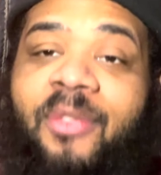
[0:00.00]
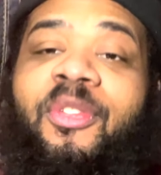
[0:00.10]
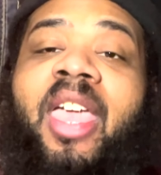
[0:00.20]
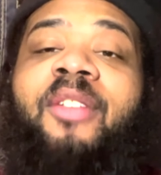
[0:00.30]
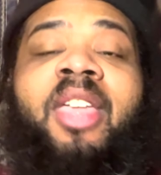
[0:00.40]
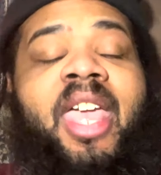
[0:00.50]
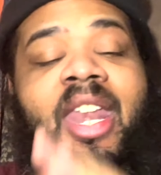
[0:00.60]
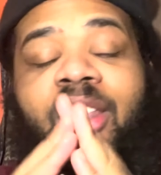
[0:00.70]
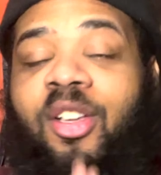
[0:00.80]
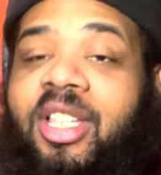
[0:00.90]
faith, and
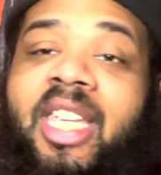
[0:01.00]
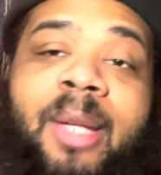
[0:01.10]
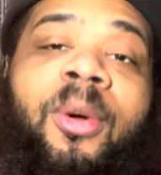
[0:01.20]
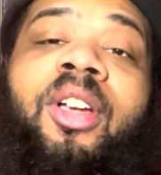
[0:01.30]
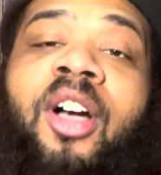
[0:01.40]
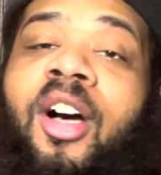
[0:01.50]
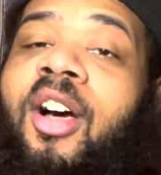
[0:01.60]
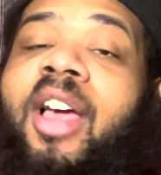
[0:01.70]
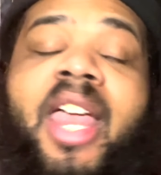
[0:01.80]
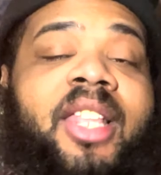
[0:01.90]
as long as I keep working
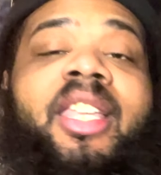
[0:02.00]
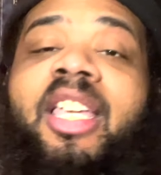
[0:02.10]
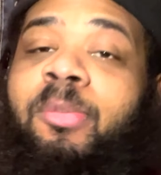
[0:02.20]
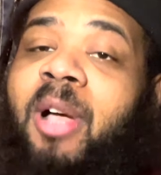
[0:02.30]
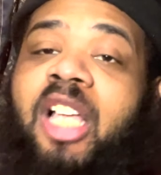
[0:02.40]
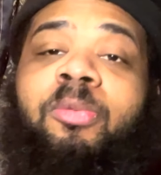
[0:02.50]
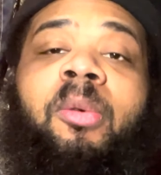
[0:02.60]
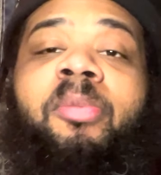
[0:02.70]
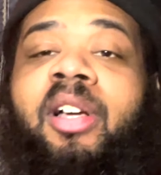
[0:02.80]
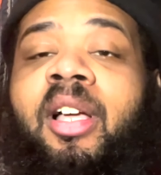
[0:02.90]
hard, anything is possible,
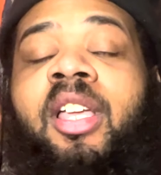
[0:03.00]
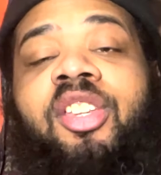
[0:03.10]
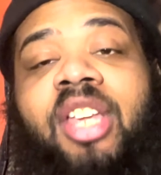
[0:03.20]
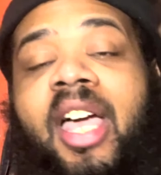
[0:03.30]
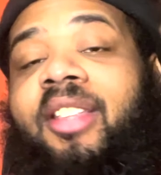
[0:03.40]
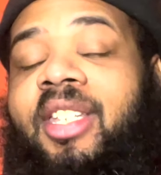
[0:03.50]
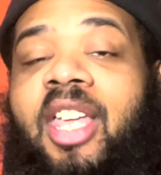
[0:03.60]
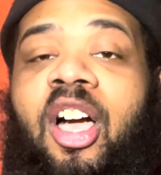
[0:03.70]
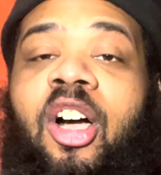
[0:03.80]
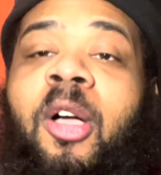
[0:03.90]
bruh. Shout out to
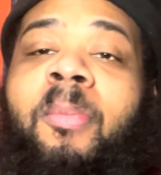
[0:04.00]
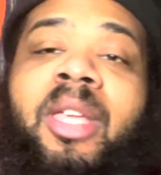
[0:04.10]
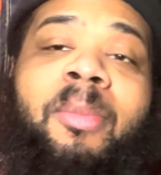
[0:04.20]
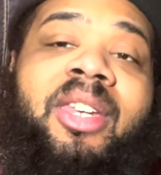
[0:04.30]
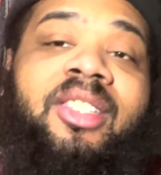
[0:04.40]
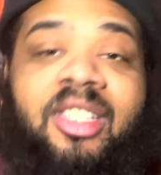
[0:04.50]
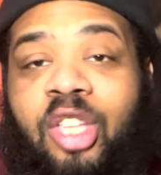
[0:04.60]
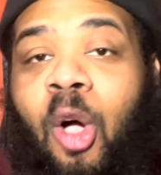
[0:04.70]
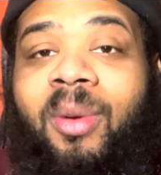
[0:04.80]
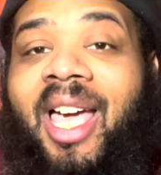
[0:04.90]
y'all. But yeah, man, it's the
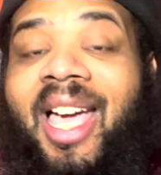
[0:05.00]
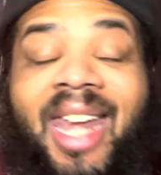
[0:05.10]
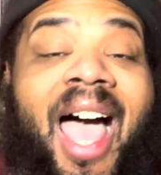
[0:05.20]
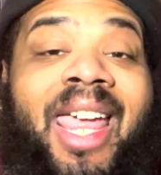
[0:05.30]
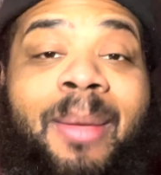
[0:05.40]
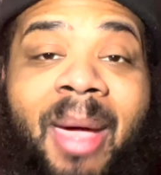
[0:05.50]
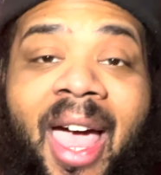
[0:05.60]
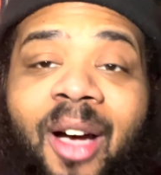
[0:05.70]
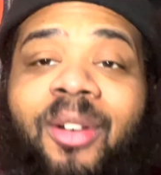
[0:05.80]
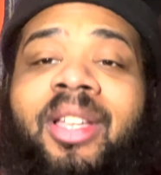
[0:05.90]
dope guy. I am
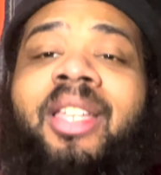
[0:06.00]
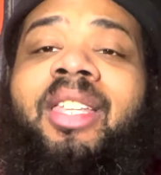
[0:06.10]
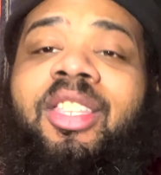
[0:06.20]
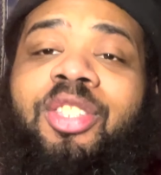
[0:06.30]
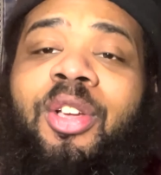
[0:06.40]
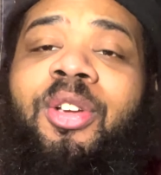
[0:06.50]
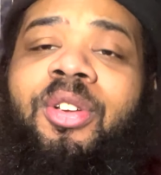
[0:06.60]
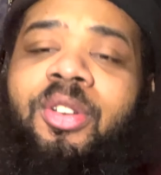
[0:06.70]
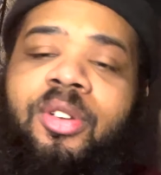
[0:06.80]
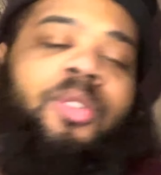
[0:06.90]
out. Yes,
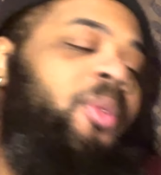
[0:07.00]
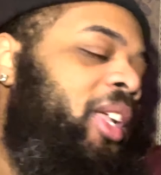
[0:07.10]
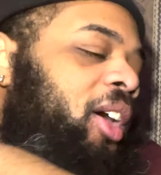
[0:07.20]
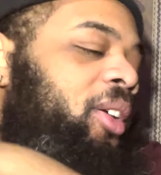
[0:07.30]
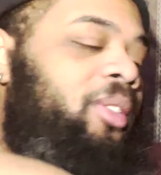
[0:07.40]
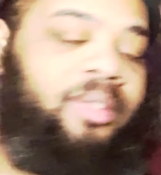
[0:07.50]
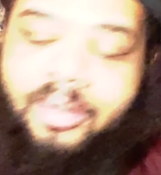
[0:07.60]
sir. We gone.